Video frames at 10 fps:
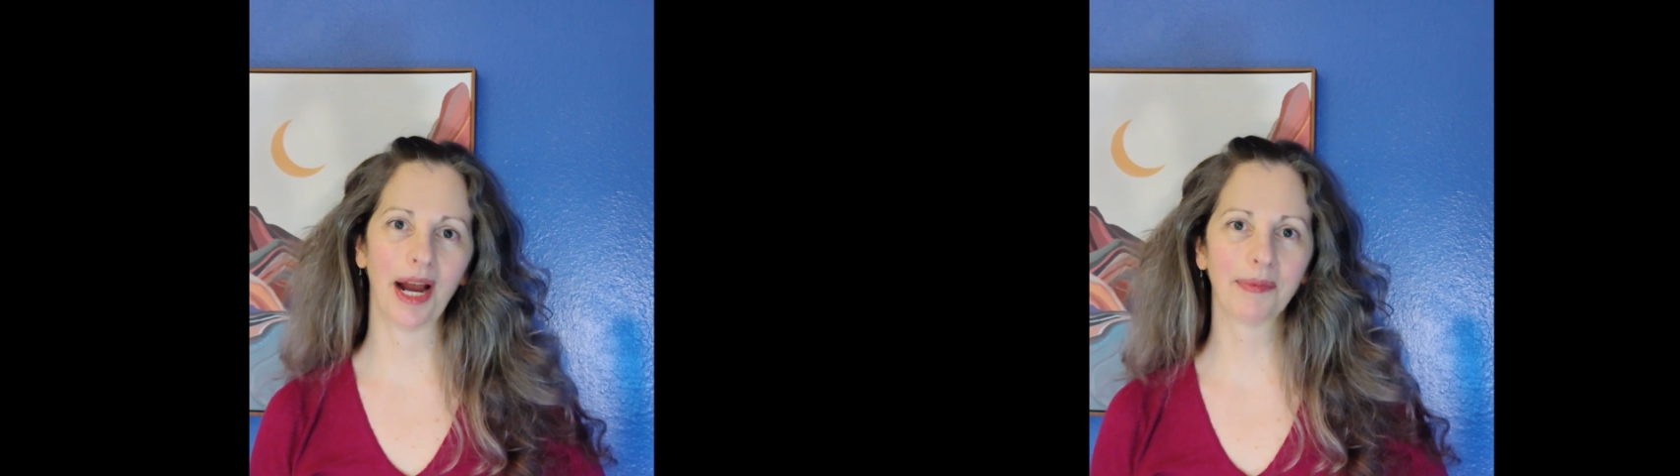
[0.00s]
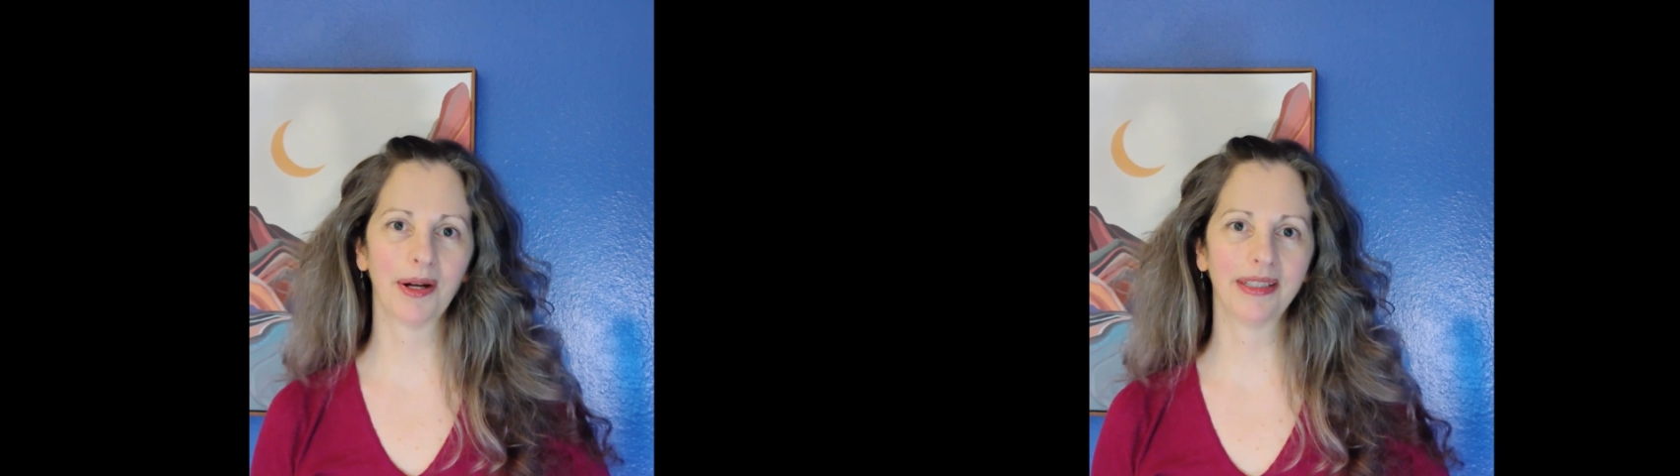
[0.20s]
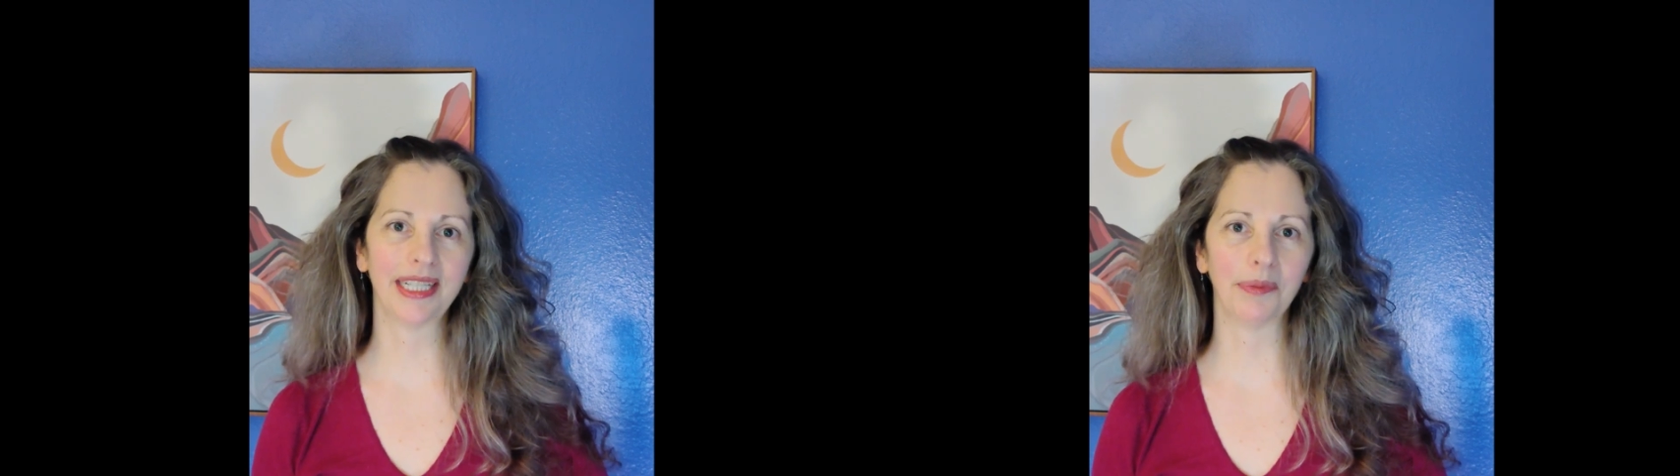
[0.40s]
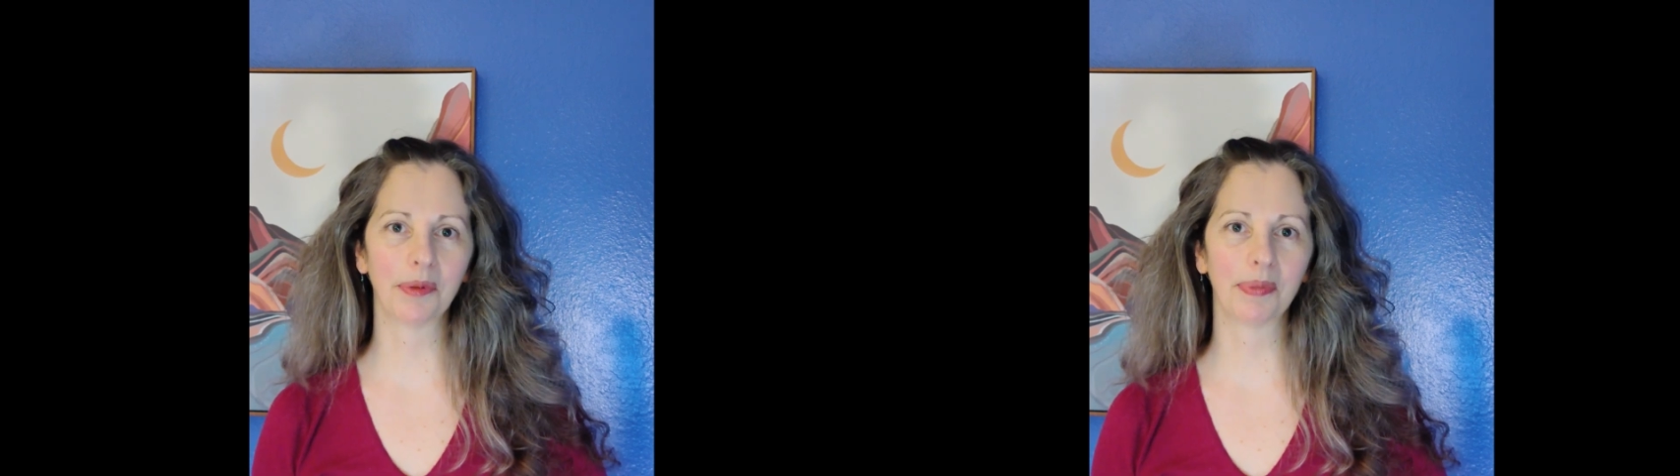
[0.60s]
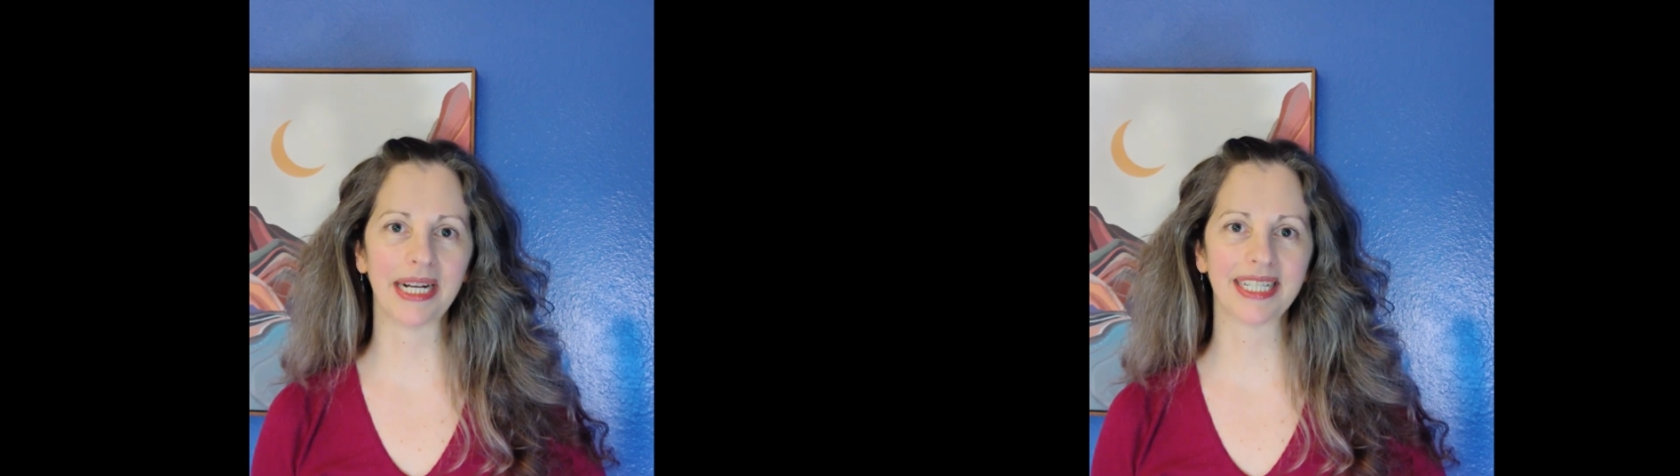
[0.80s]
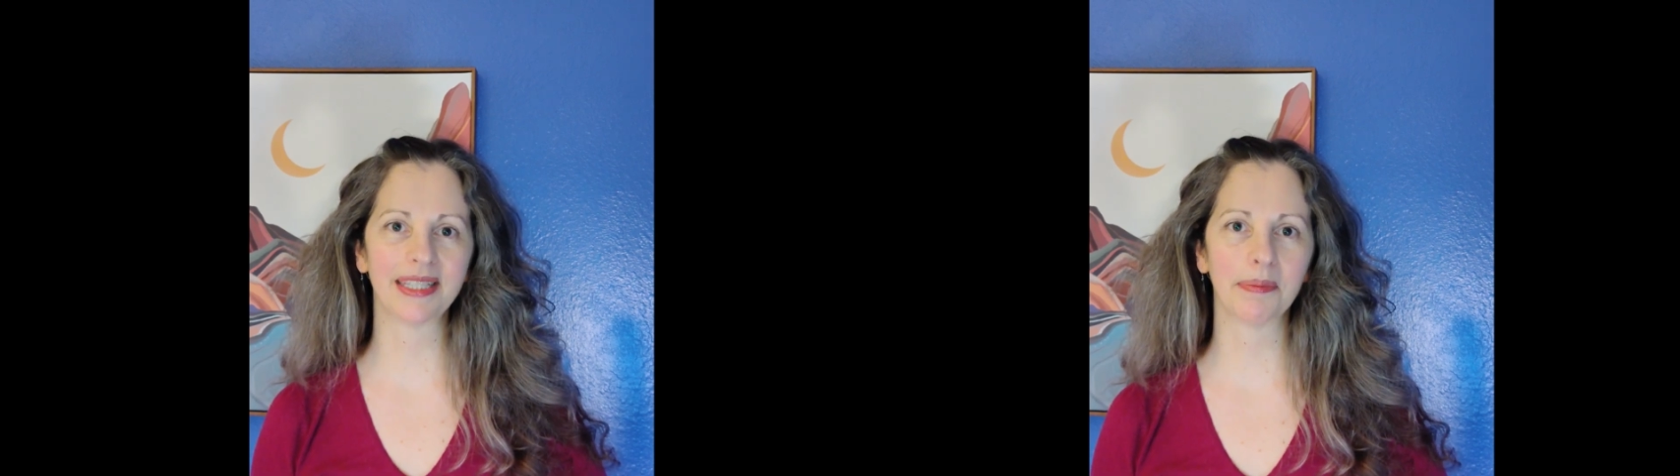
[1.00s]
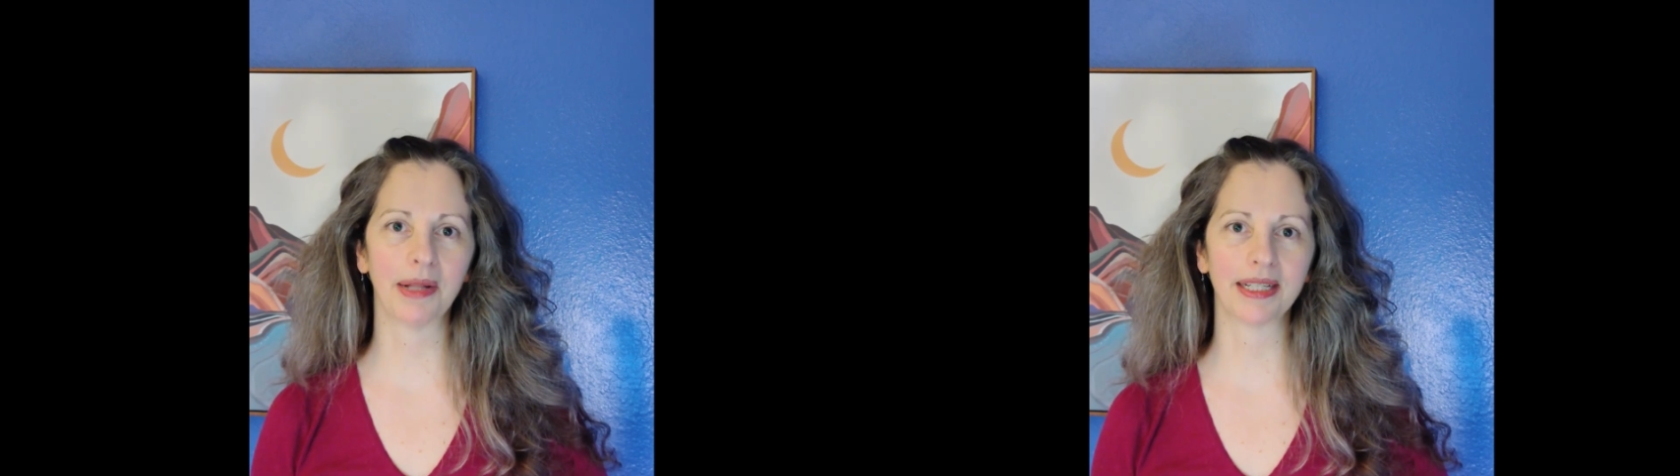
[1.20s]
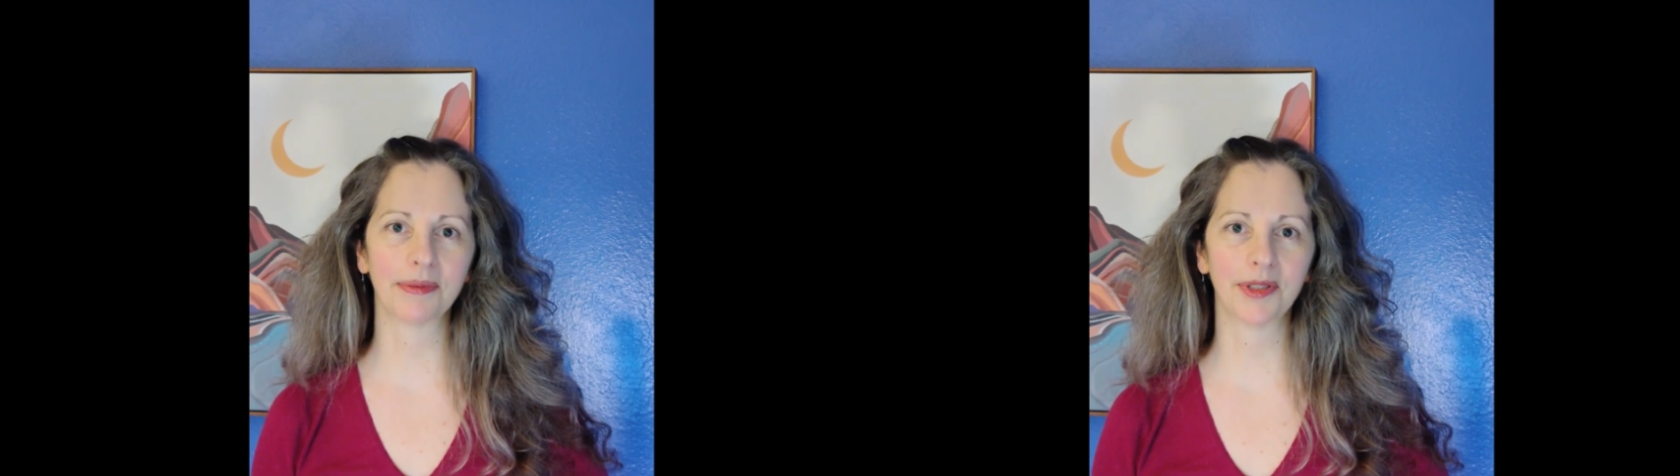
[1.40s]
I'm Colleen with Branches and
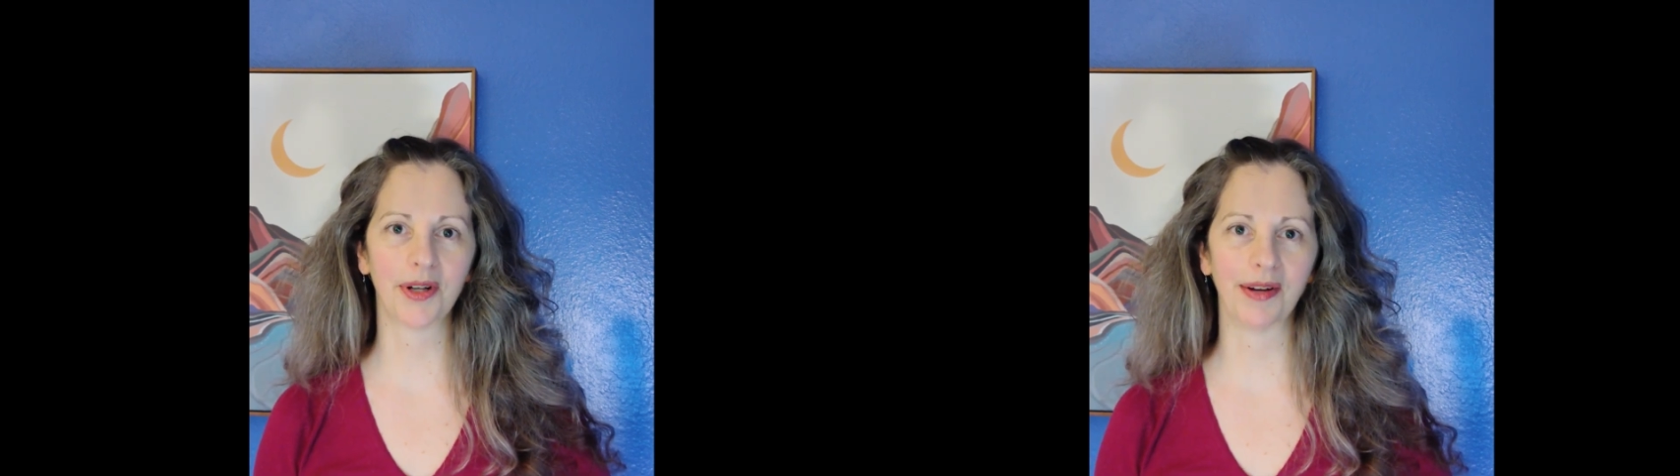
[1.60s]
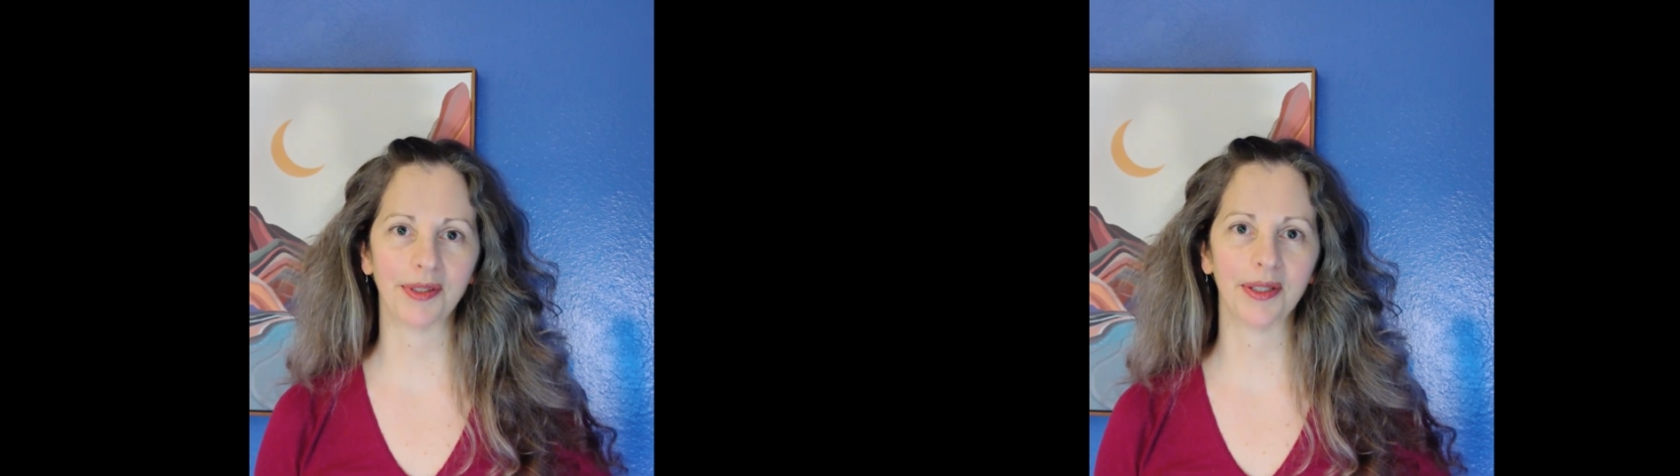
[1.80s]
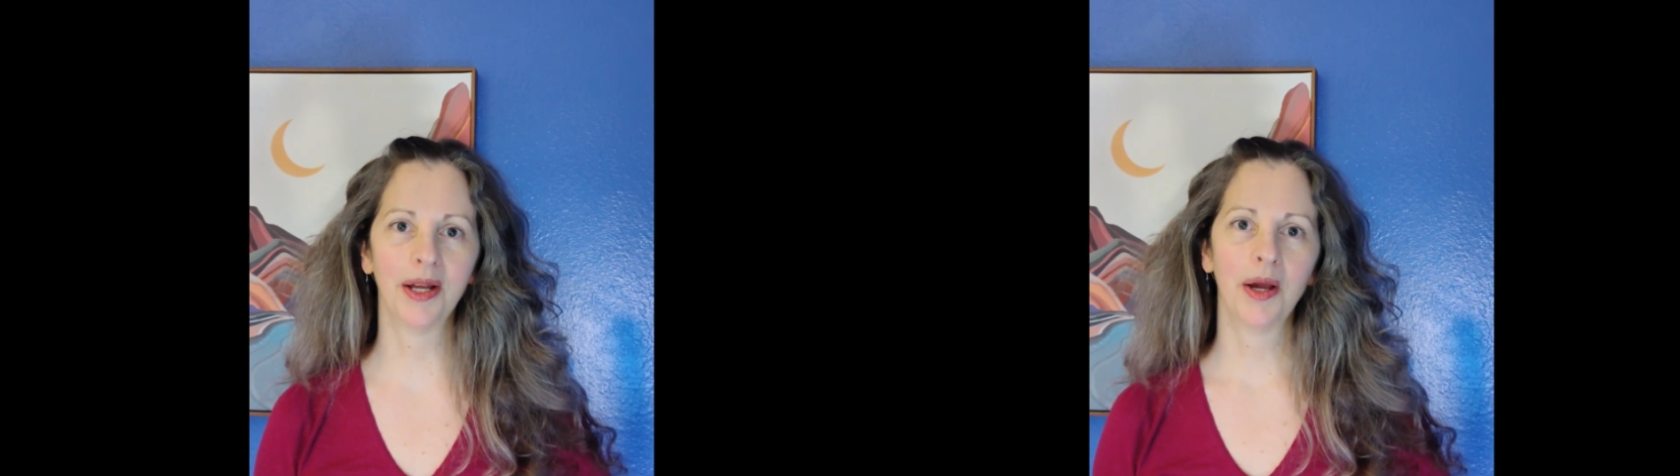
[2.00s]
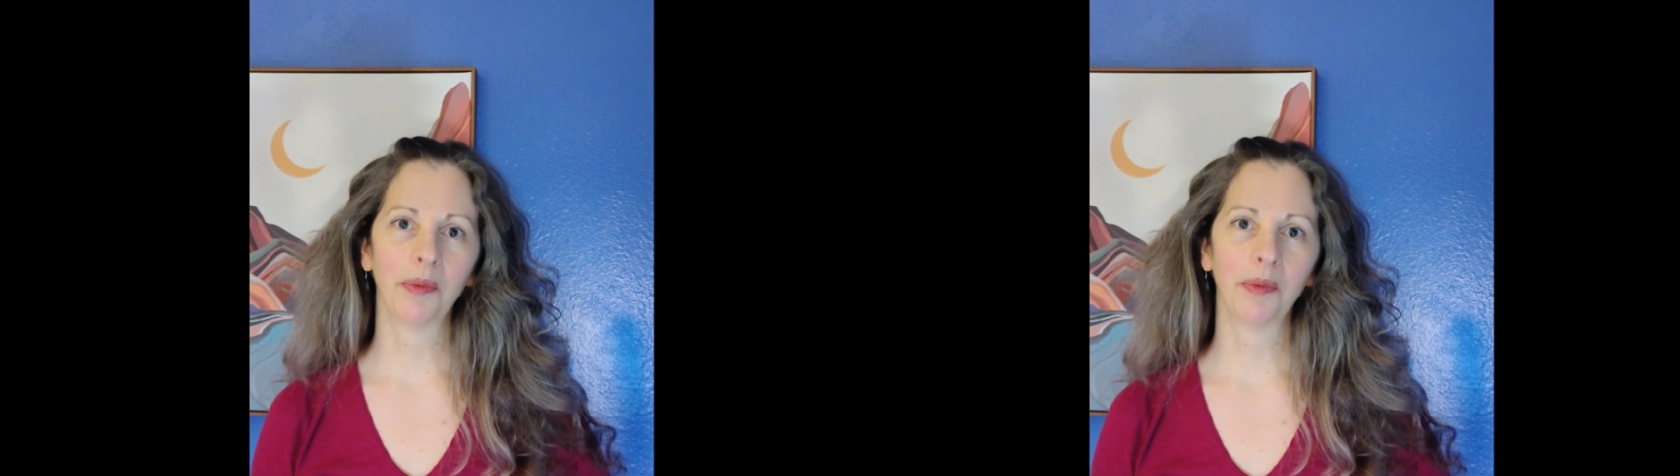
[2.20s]
Blossoms Travel,